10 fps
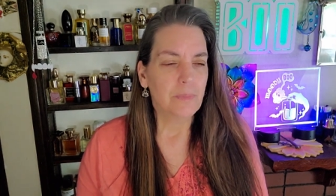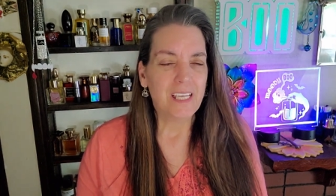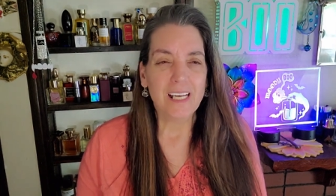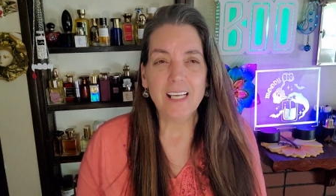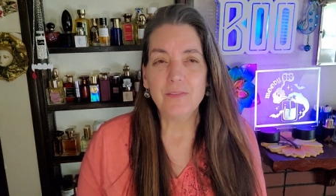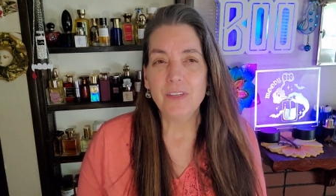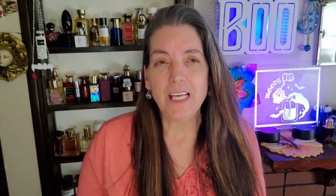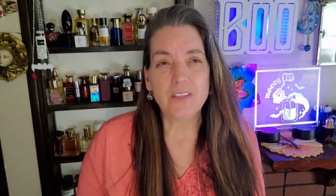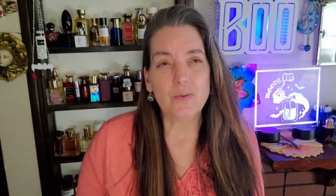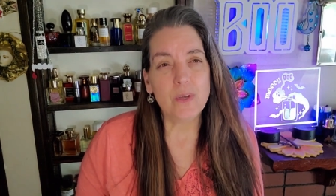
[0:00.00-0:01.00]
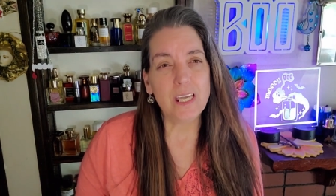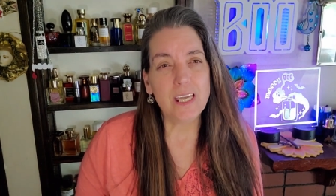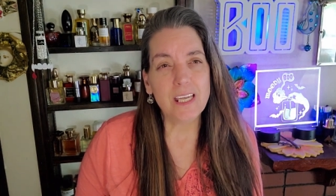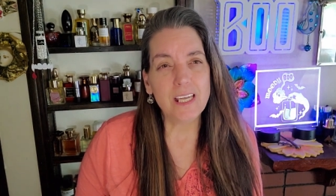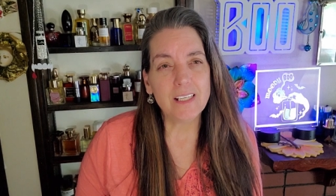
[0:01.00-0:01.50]
beginning of next
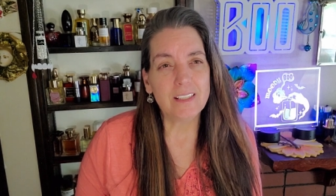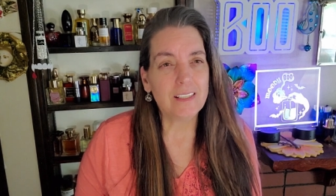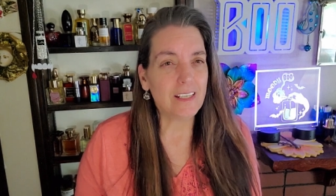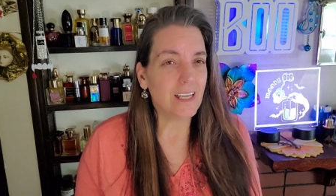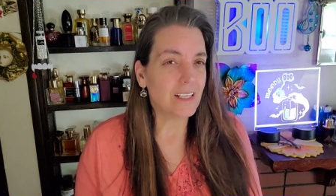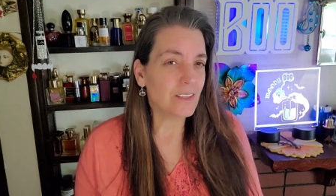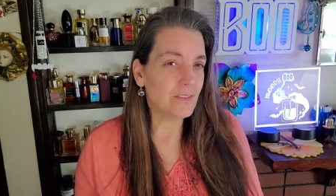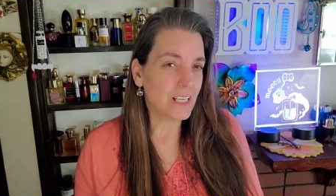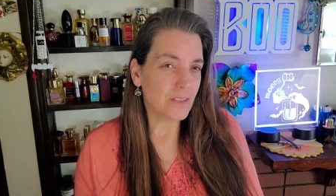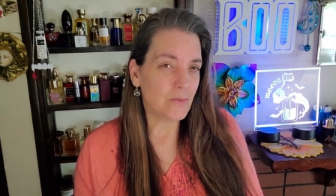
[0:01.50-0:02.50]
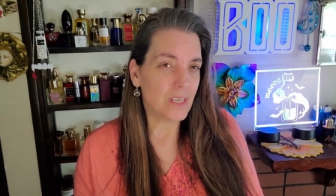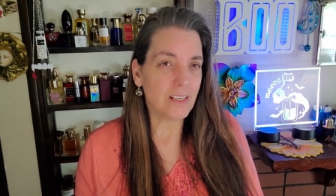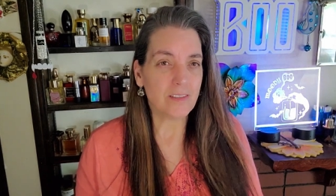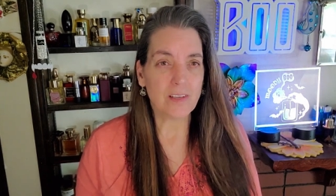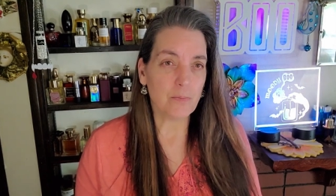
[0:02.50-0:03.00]
week, end of next
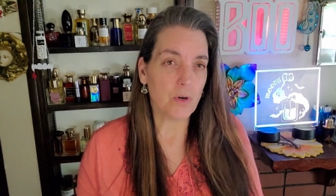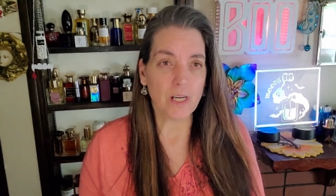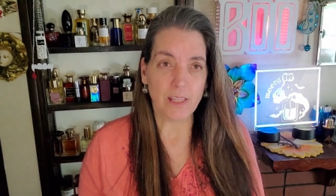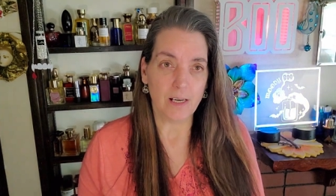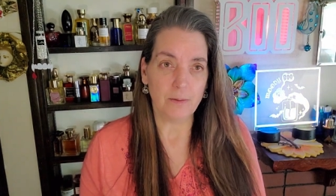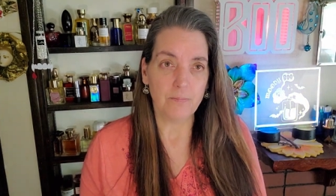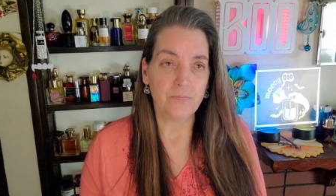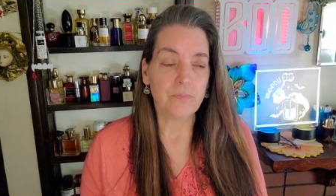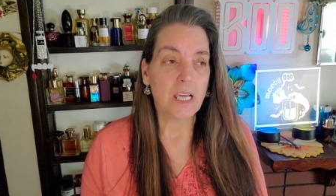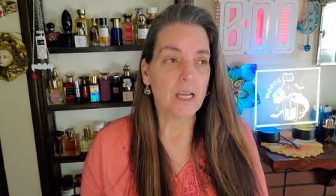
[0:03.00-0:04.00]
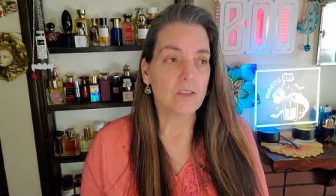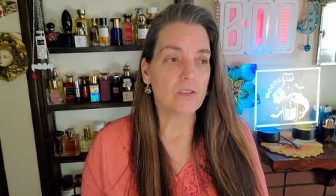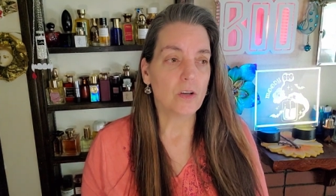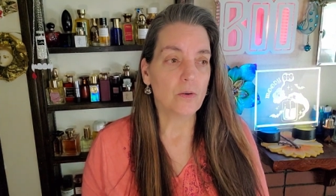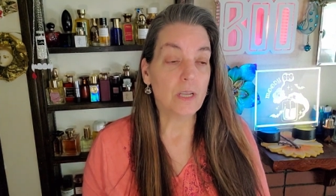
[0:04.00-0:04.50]
week, somewhere in there.
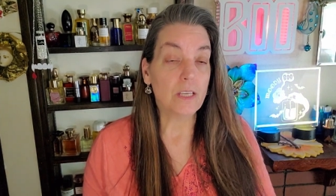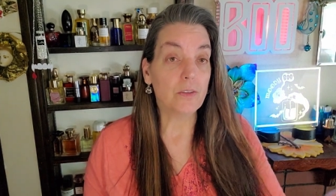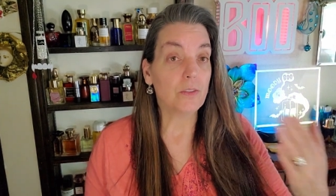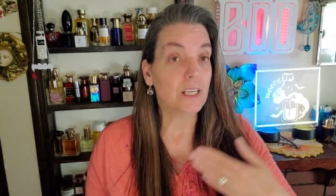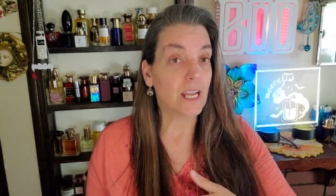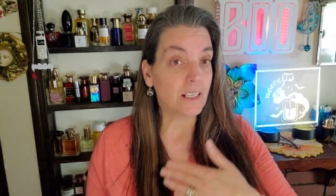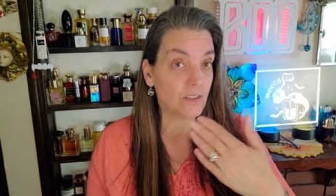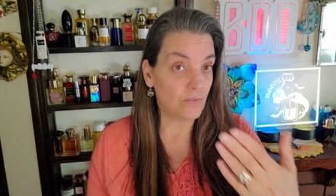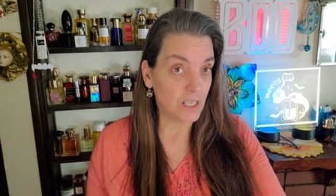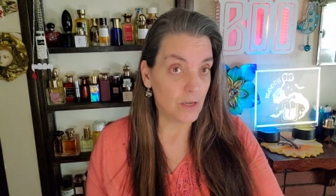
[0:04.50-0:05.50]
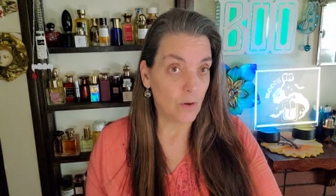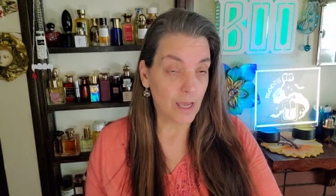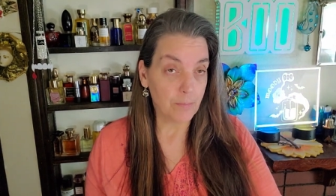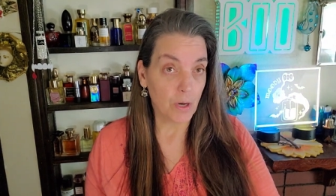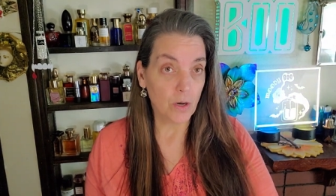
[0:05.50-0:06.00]
So either the next video
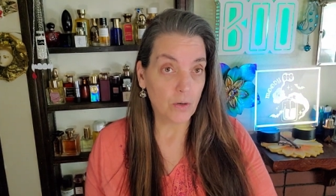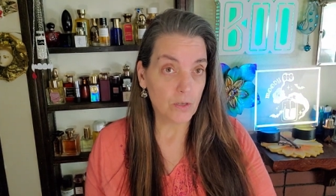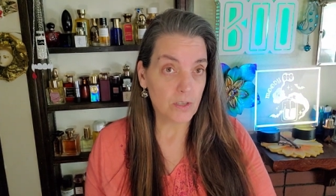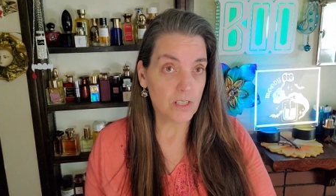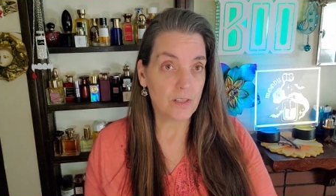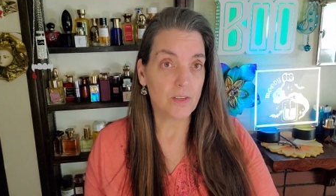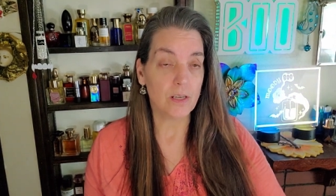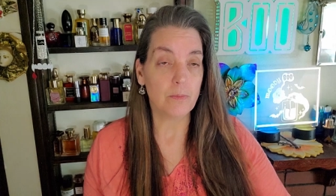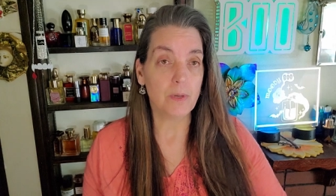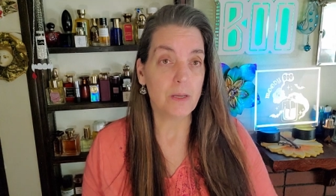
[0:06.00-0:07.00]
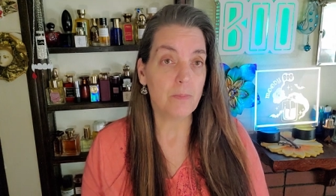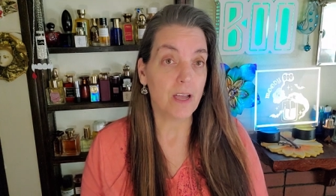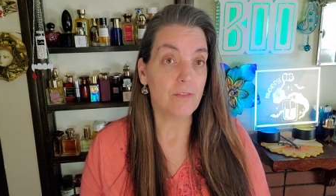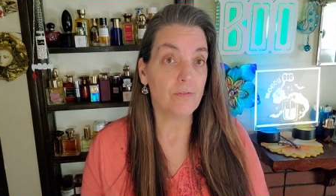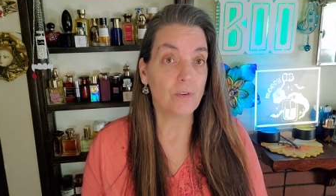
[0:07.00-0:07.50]
I post is going to be
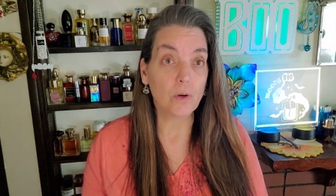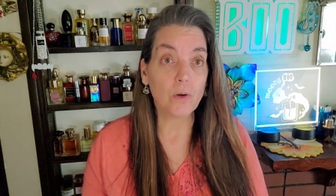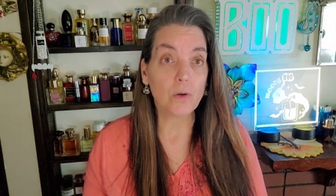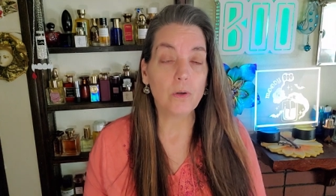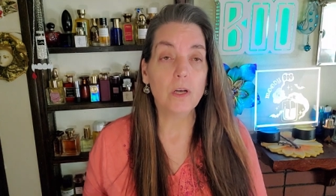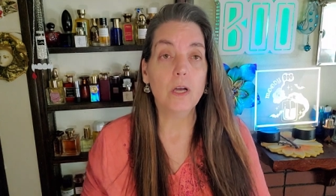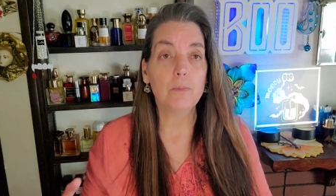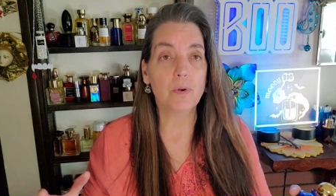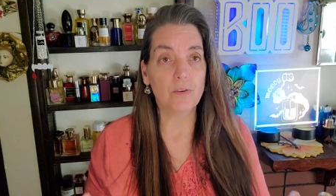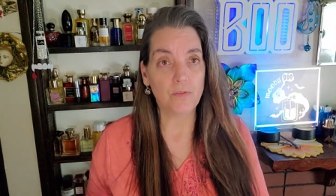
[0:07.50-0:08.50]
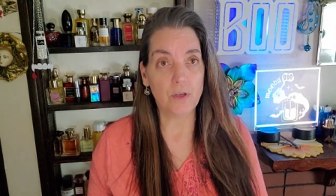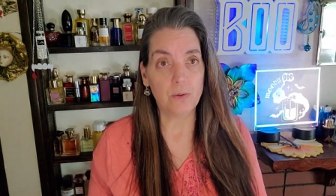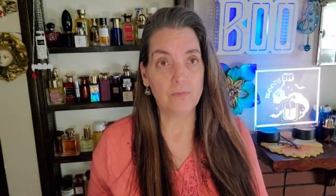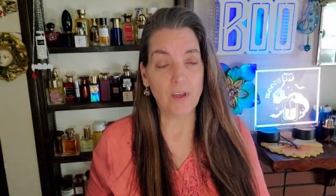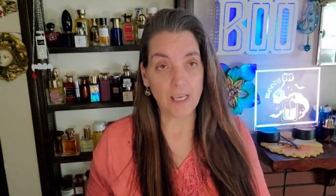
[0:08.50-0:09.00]
my full
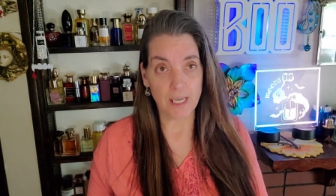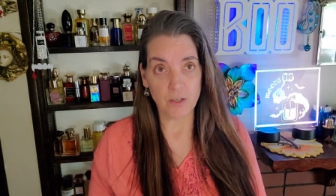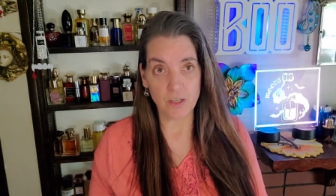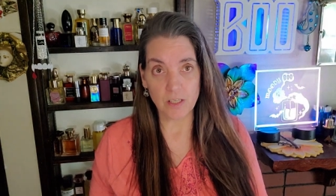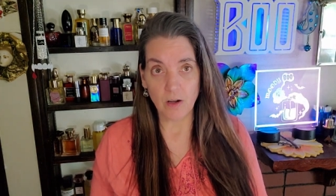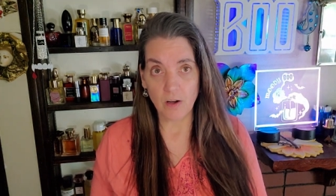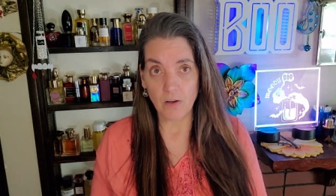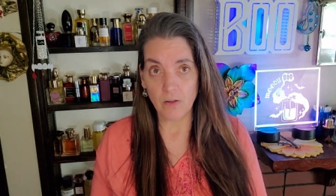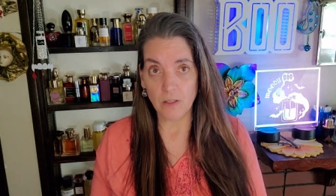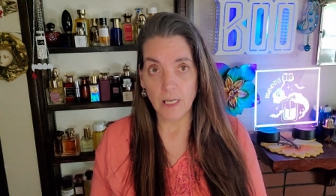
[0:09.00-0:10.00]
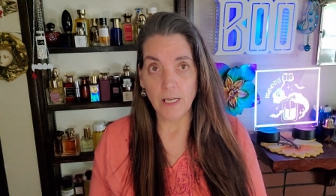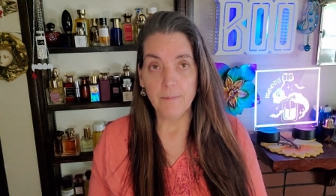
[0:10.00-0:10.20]
perfume vacation haul